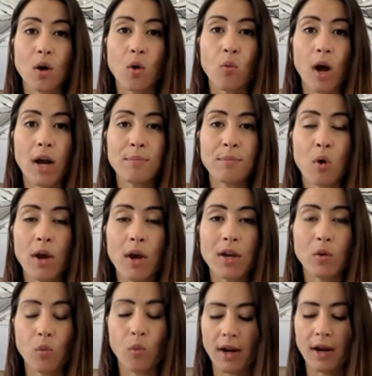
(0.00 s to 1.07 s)

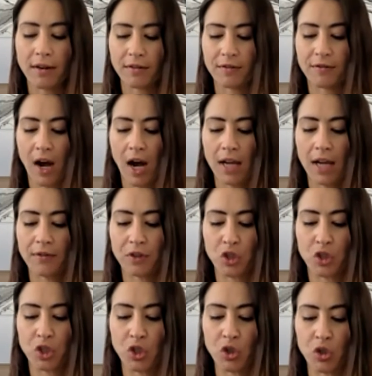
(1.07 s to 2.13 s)

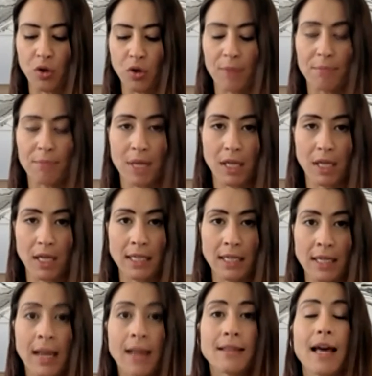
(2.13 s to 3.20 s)
1.152 million.